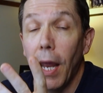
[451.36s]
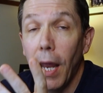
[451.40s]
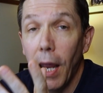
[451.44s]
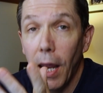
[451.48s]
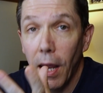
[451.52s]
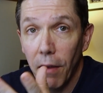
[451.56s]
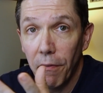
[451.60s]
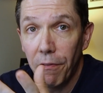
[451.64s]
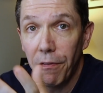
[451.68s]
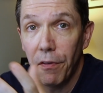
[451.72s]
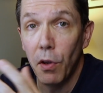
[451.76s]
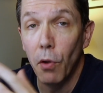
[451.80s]

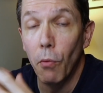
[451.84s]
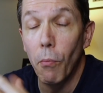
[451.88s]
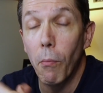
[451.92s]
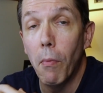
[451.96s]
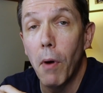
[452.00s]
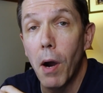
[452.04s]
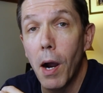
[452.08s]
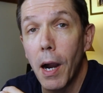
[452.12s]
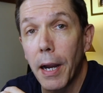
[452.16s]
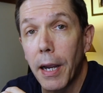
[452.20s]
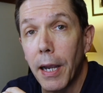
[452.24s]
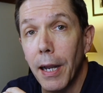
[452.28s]
If you
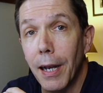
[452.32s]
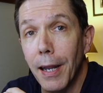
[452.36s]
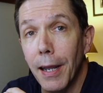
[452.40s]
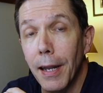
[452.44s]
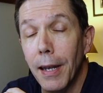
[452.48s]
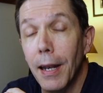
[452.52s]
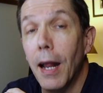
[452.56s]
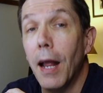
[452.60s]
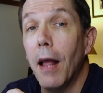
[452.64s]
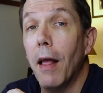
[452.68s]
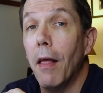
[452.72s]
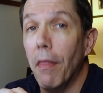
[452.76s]
market
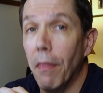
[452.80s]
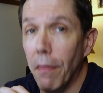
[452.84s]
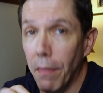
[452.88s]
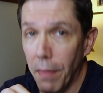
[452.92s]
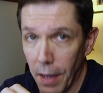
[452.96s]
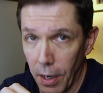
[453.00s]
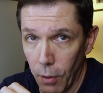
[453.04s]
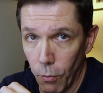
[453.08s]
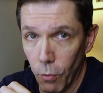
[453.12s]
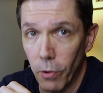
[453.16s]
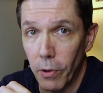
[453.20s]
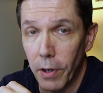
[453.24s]
it,
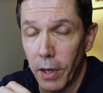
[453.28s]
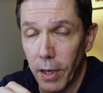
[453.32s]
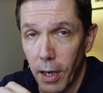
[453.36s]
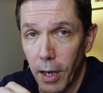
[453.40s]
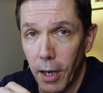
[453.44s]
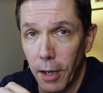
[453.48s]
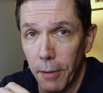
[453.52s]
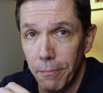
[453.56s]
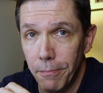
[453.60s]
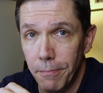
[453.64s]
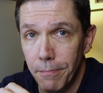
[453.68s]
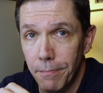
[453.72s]
they will
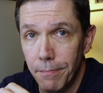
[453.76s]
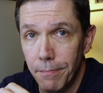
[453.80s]
come.